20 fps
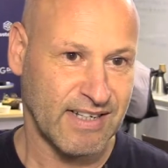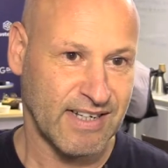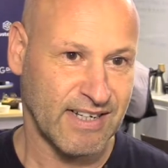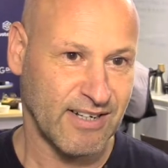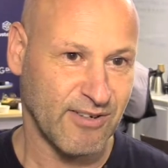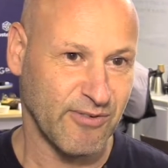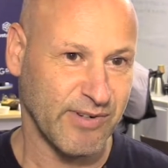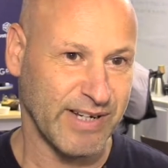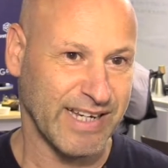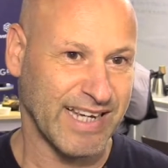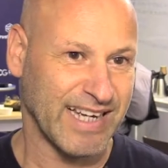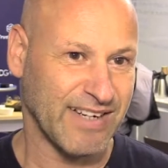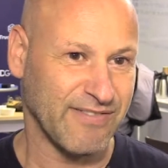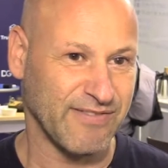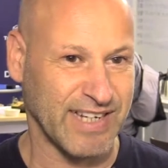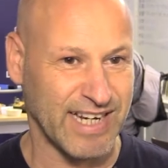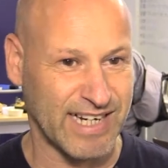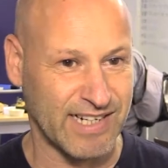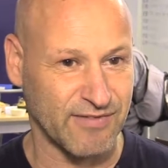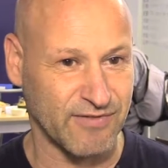we
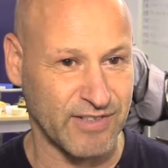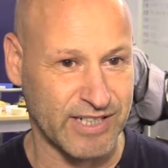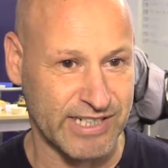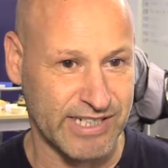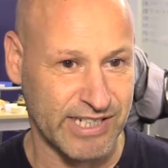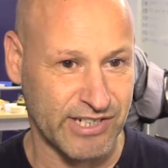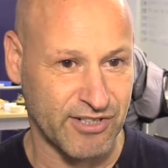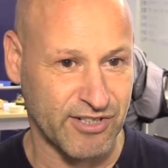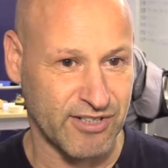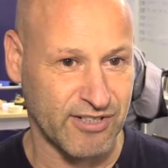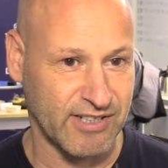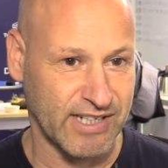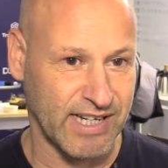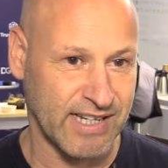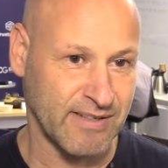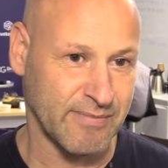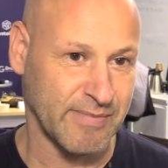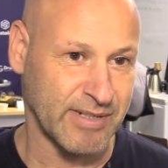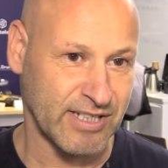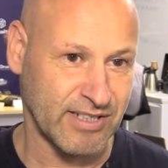have natively digital
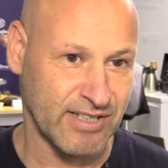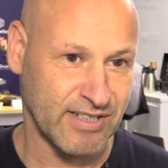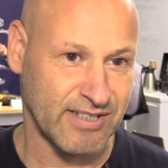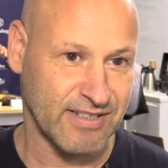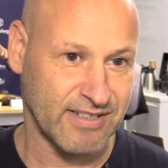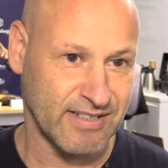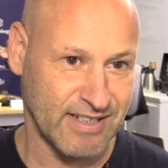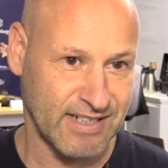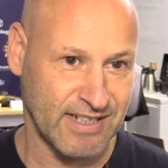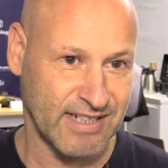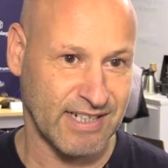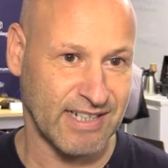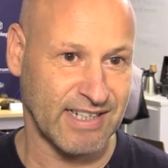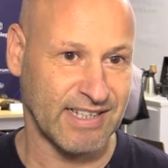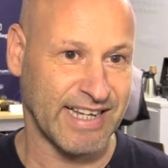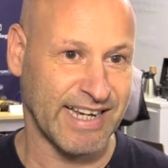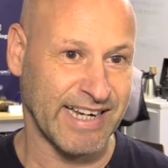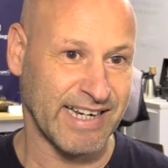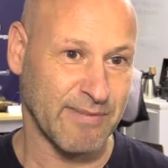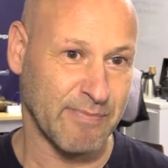elements
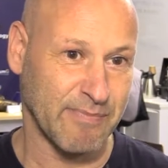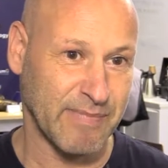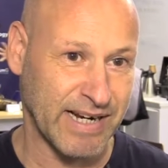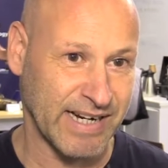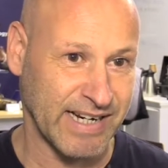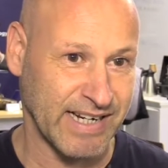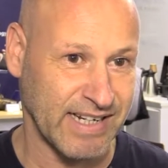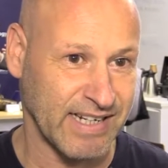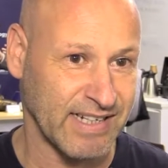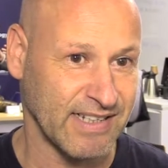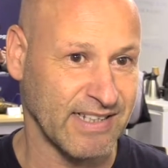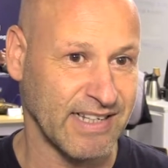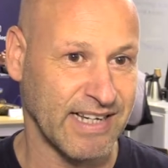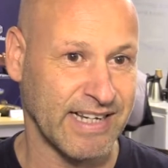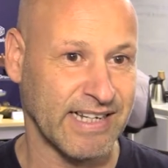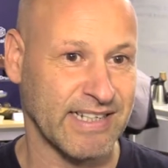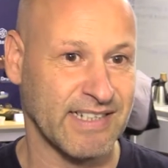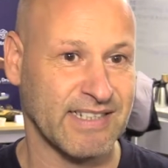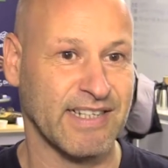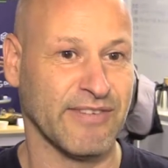like money,
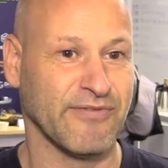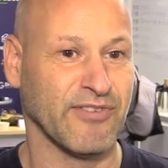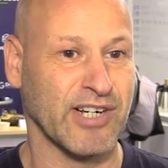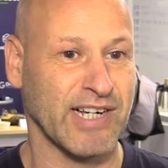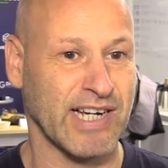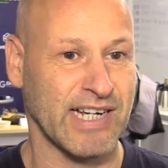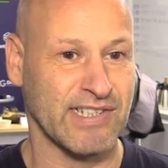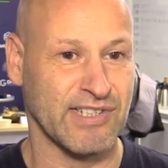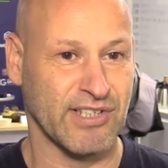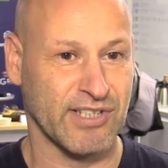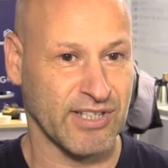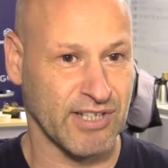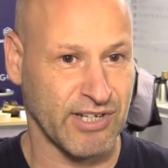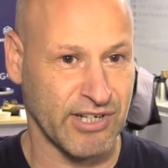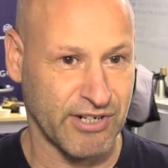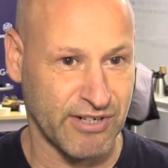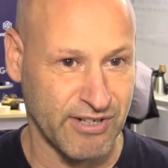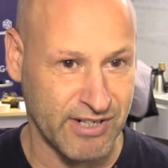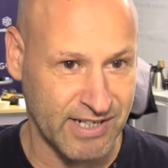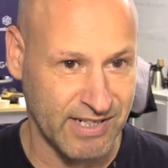like different kinds of
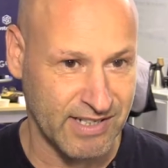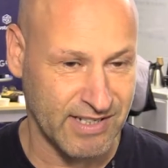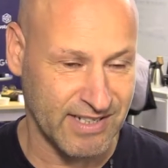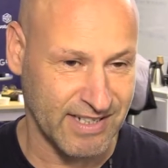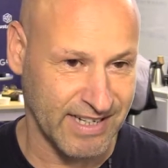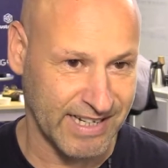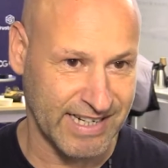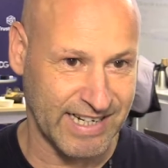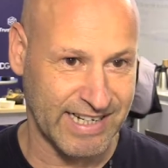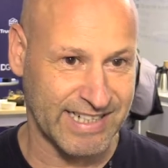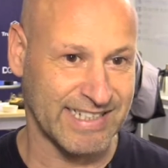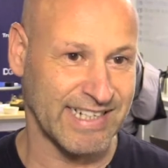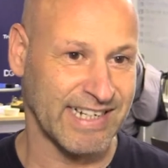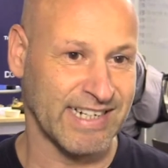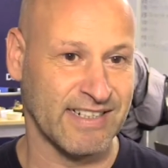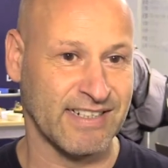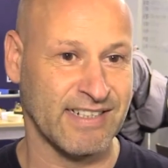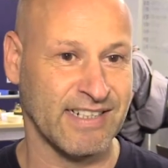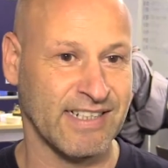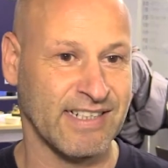securities, like
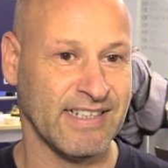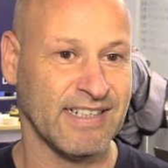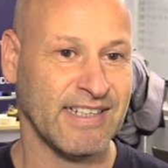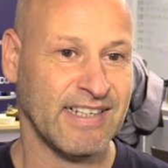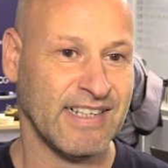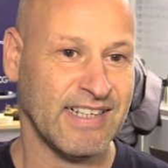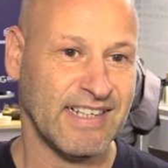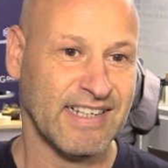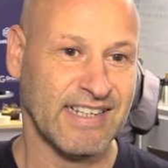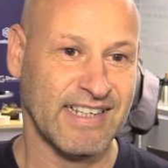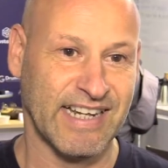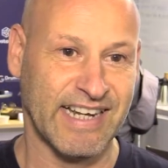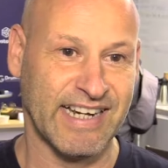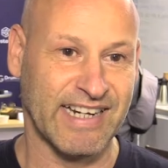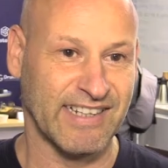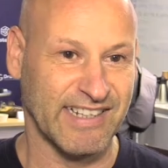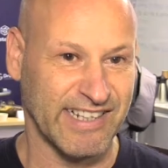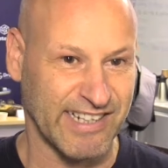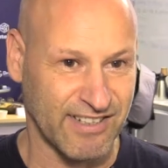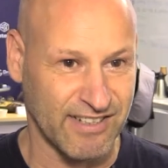identity,
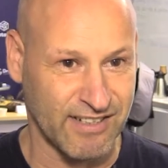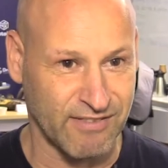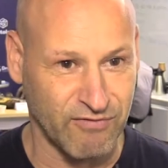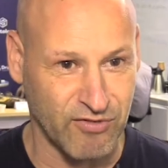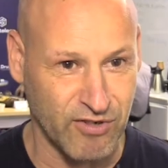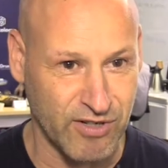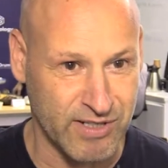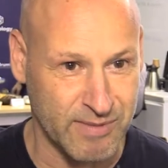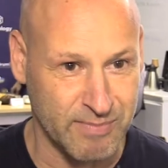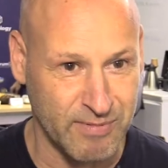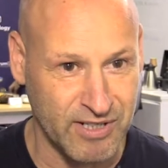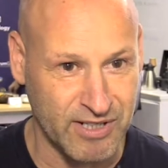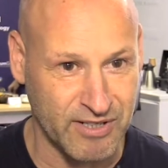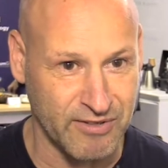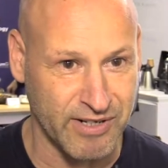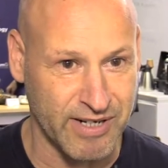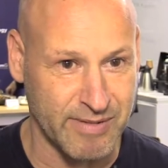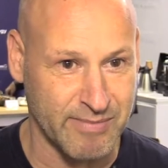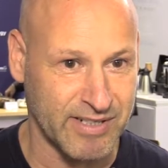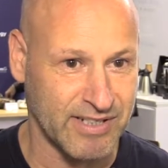like legally enforceable
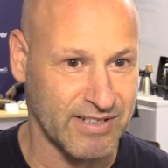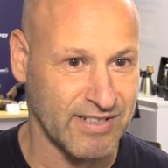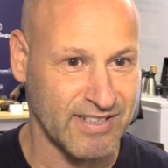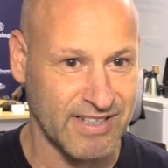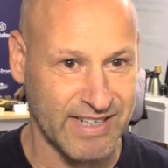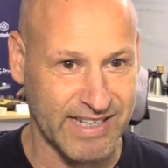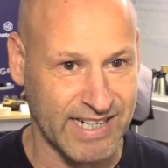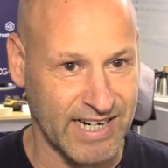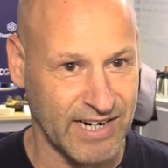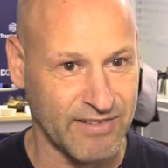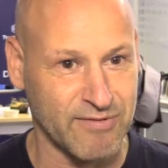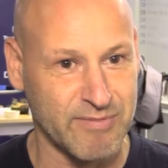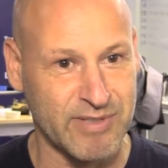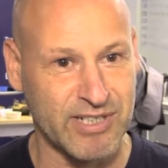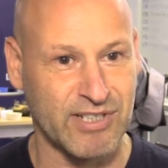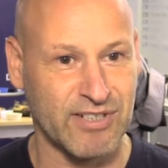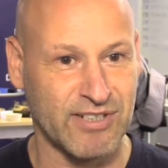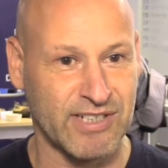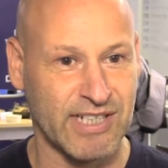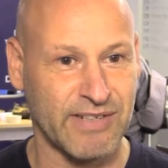agreements, like
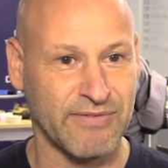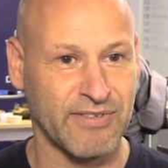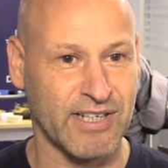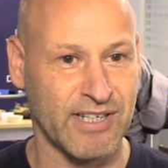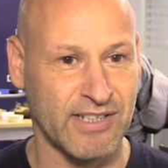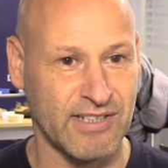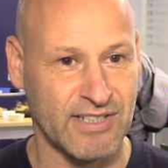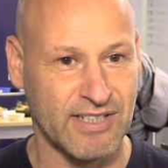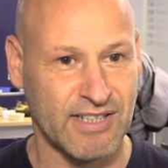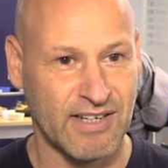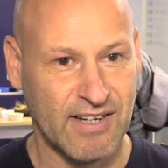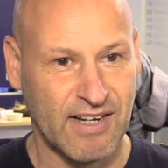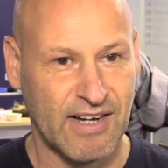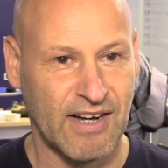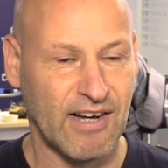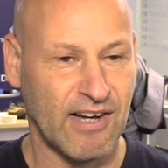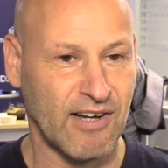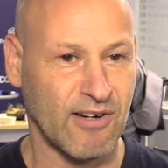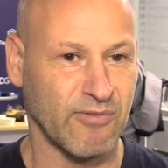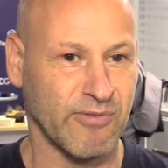government certificates,
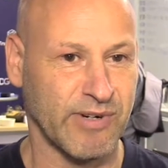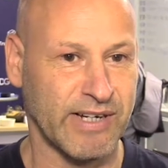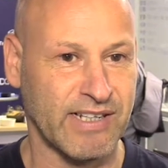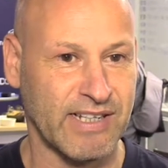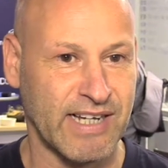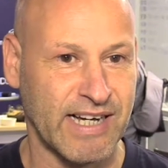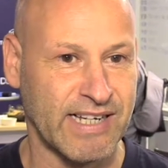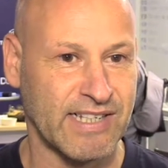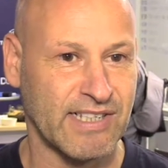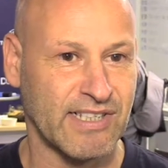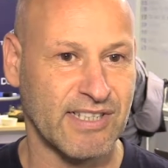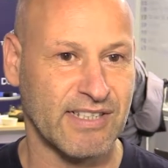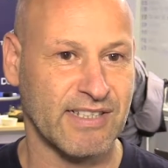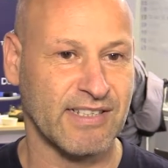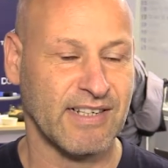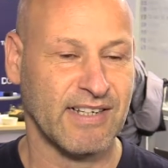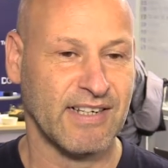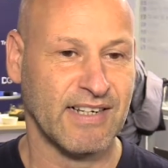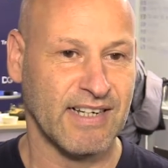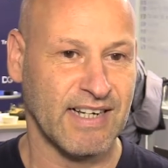all
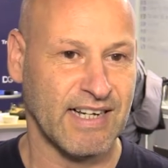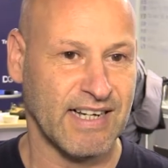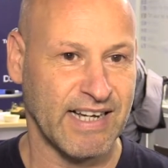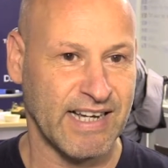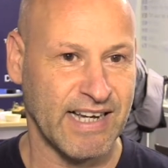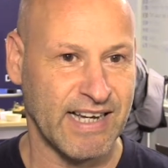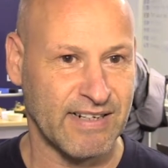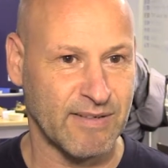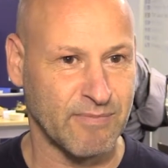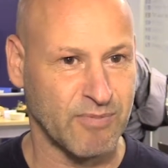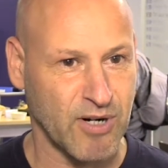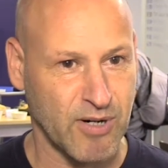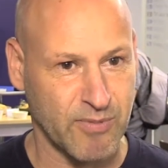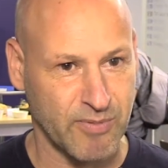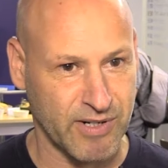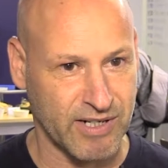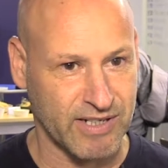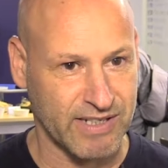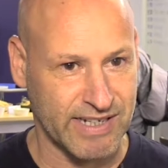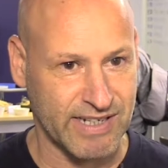realized and
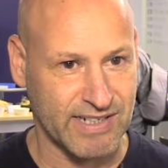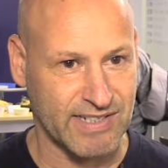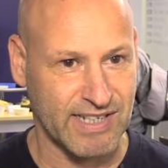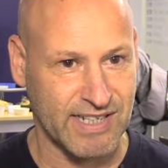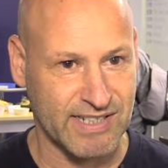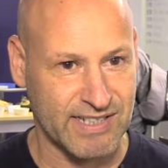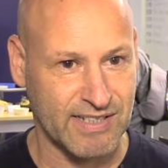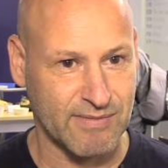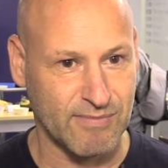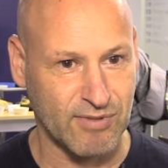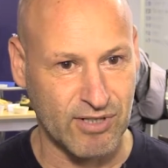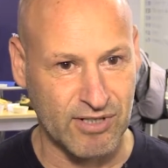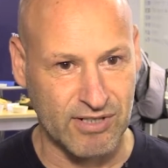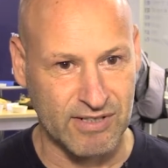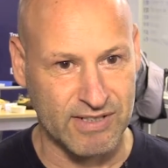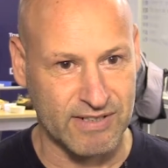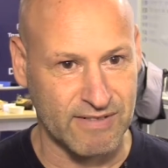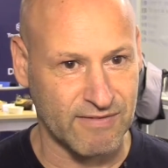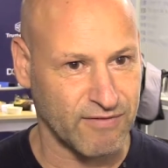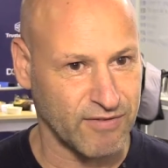appropriately
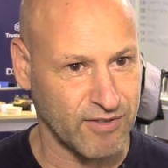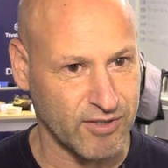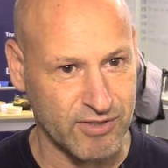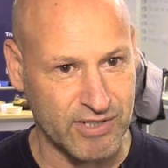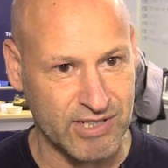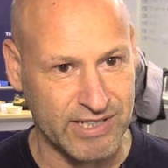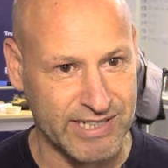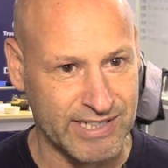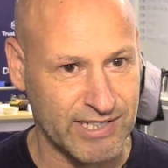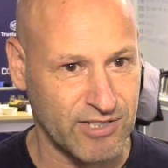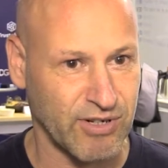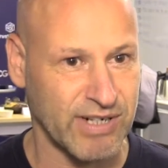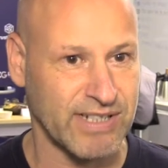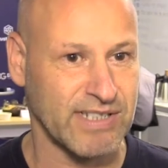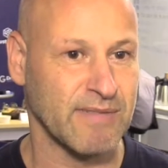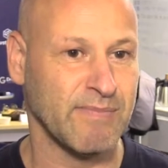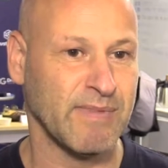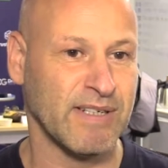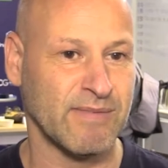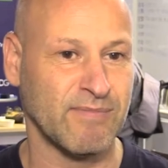accessible and fluidly
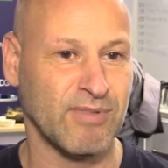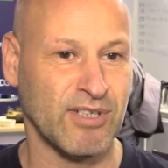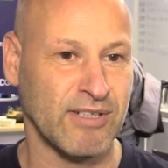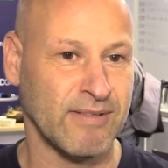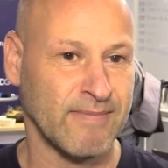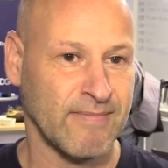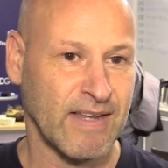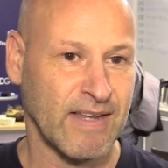transmittable